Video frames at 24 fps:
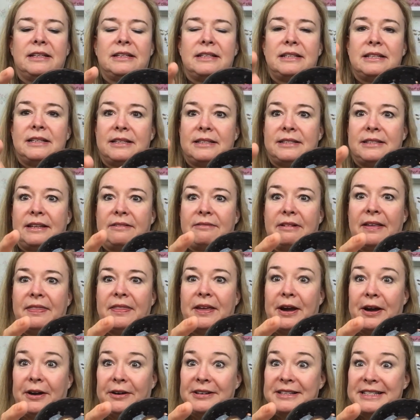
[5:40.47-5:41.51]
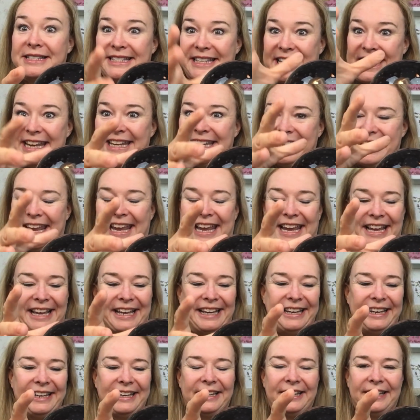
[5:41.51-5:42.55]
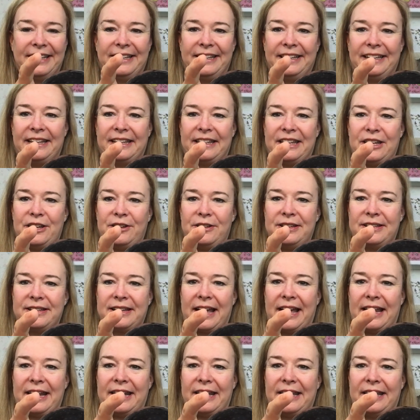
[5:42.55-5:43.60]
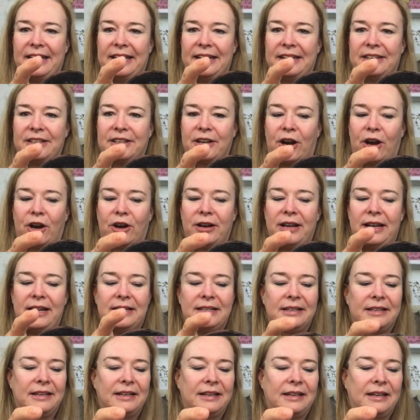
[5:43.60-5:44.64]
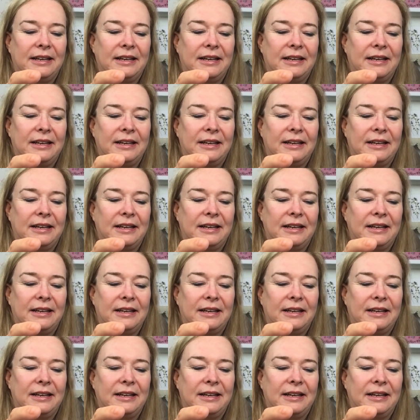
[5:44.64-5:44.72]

so that right there, seat in, and then you just kind of turn it.